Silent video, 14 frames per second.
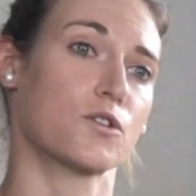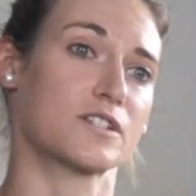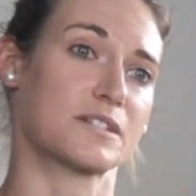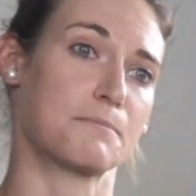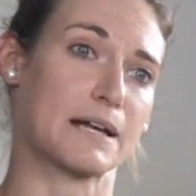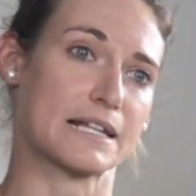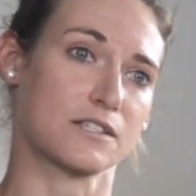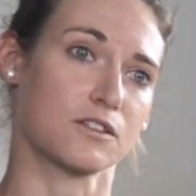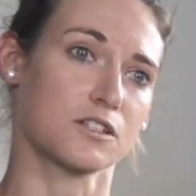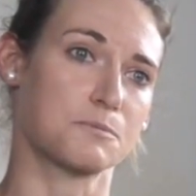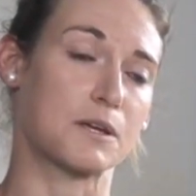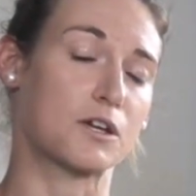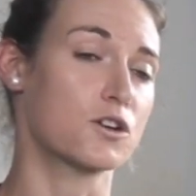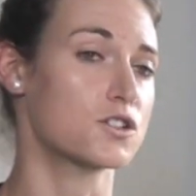those muscles
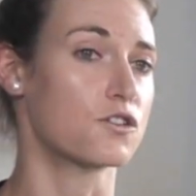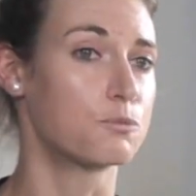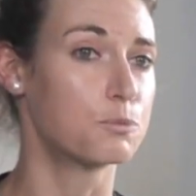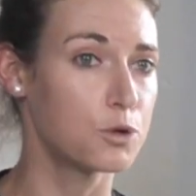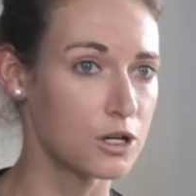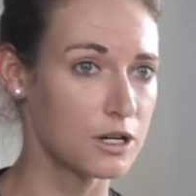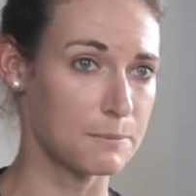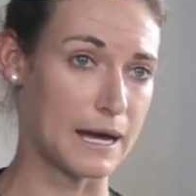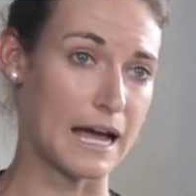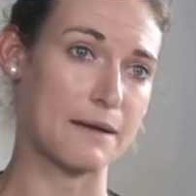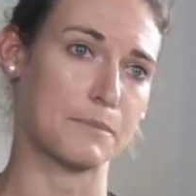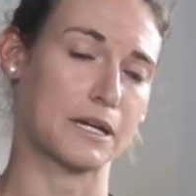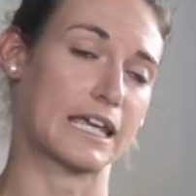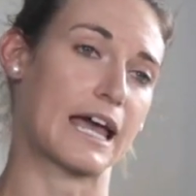because of poor
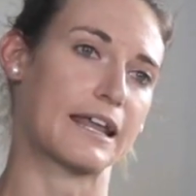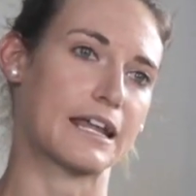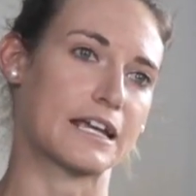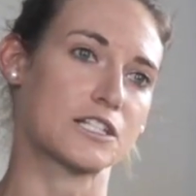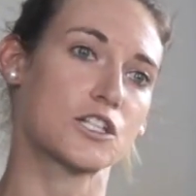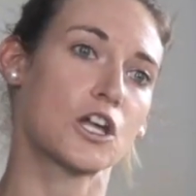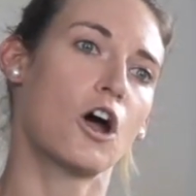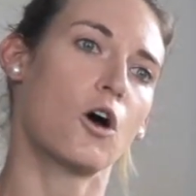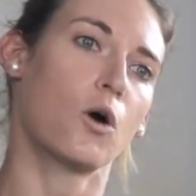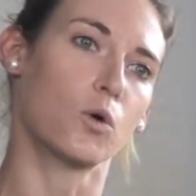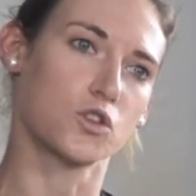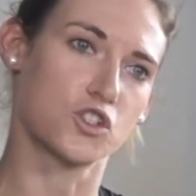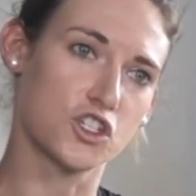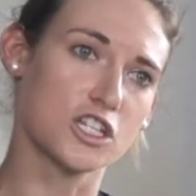biomechanics
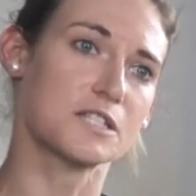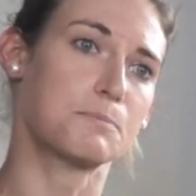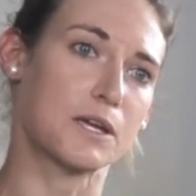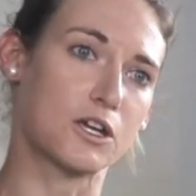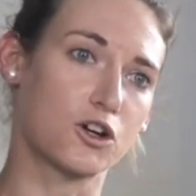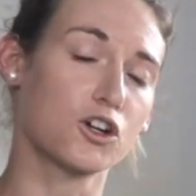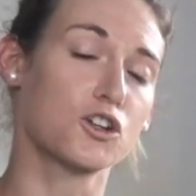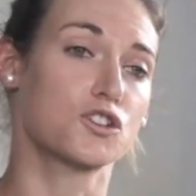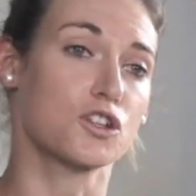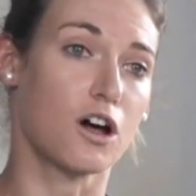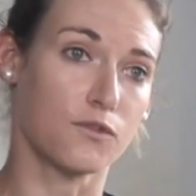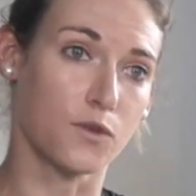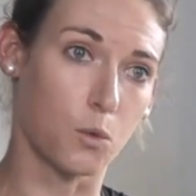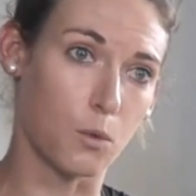or just because
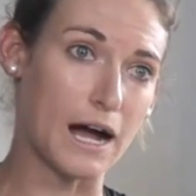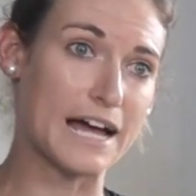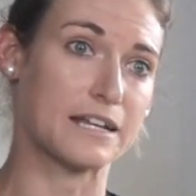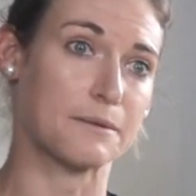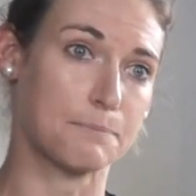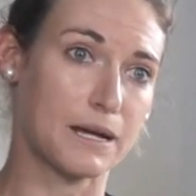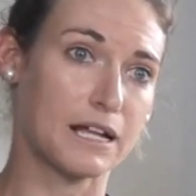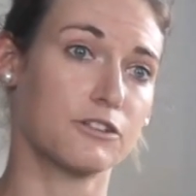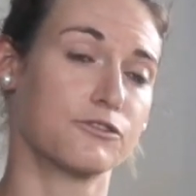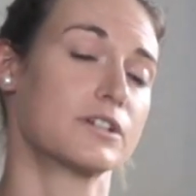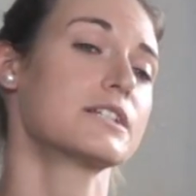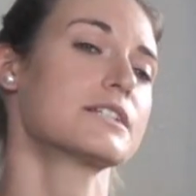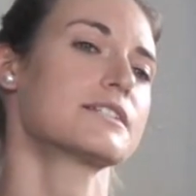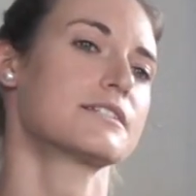of a wider
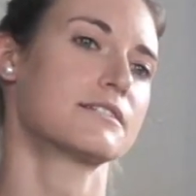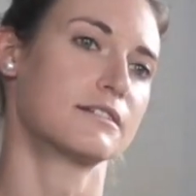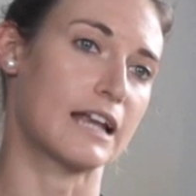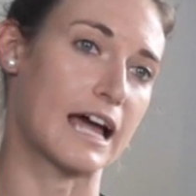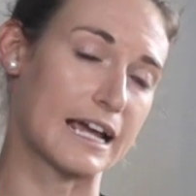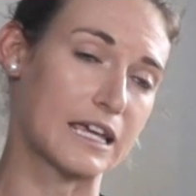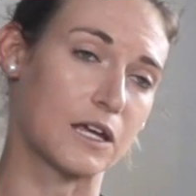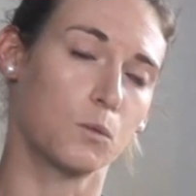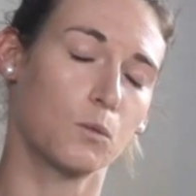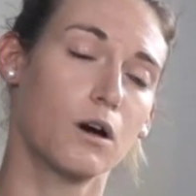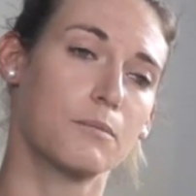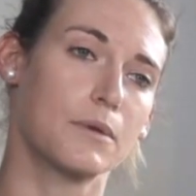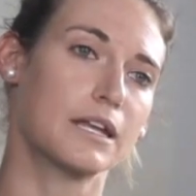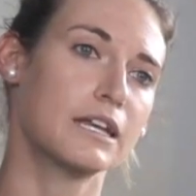pelvis, like in
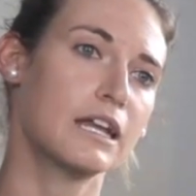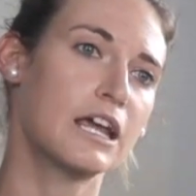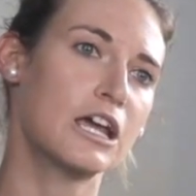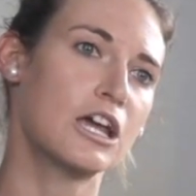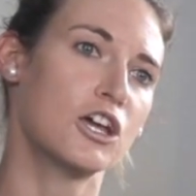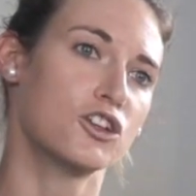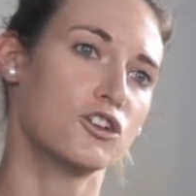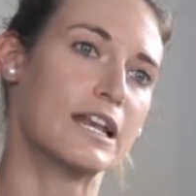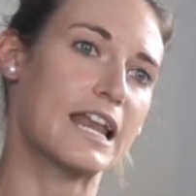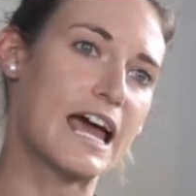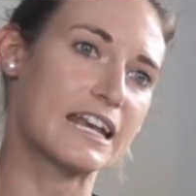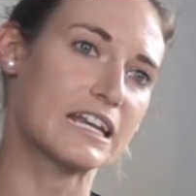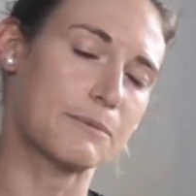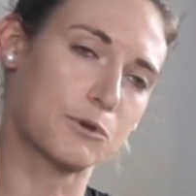women, you
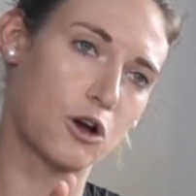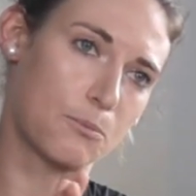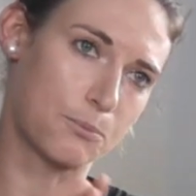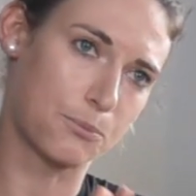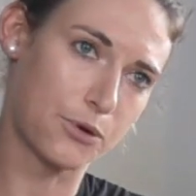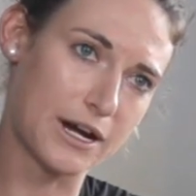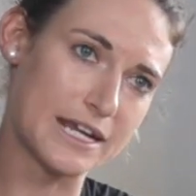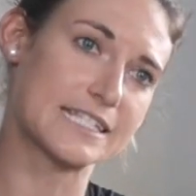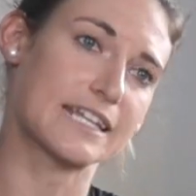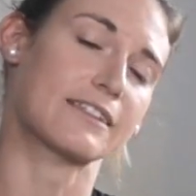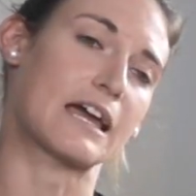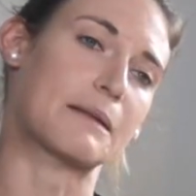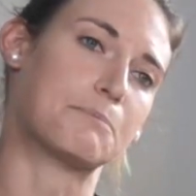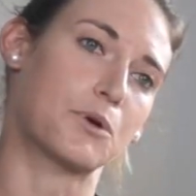land up
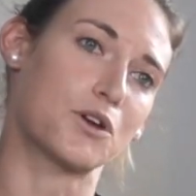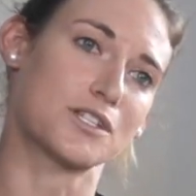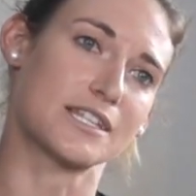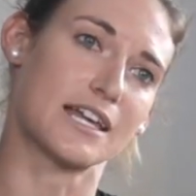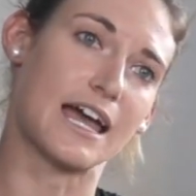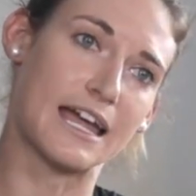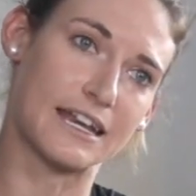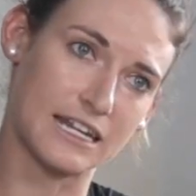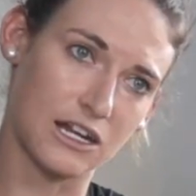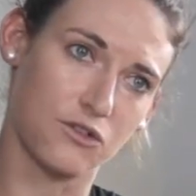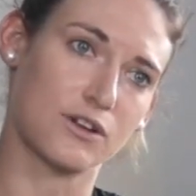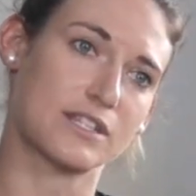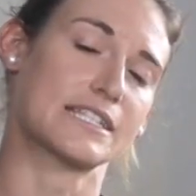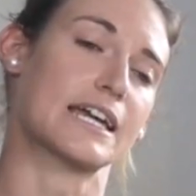compressing that bursa and
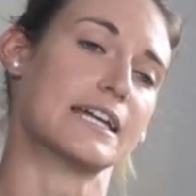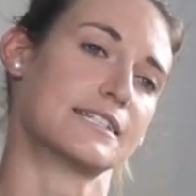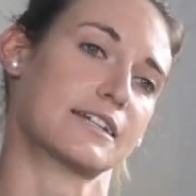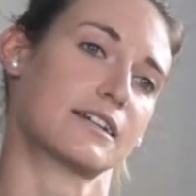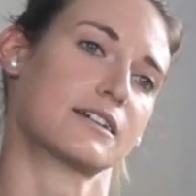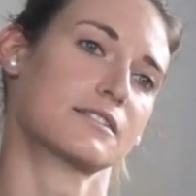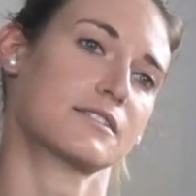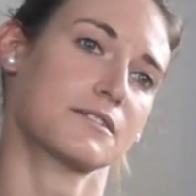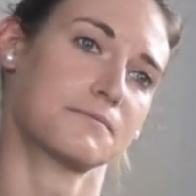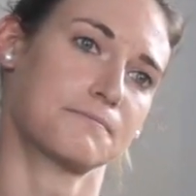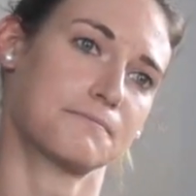irritating it.